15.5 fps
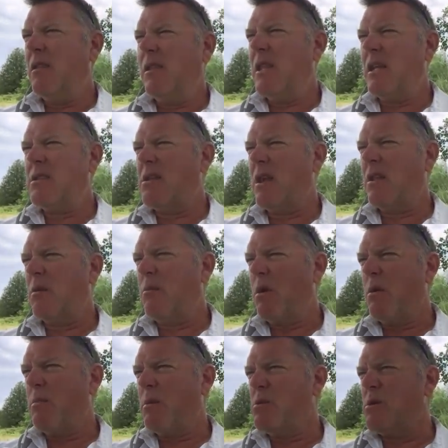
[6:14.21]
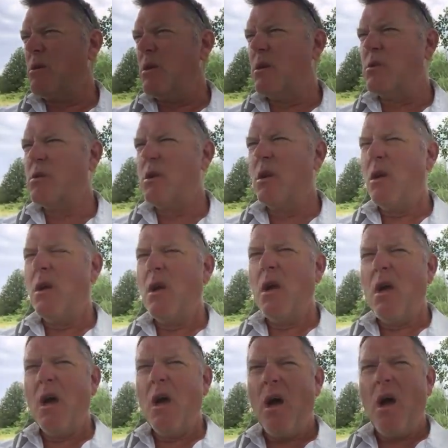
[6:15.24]
that's not the purpose of this.
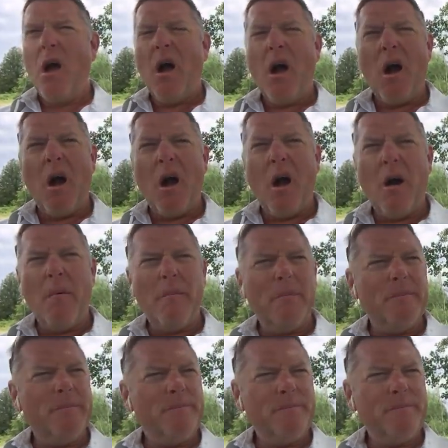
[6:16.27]
Um,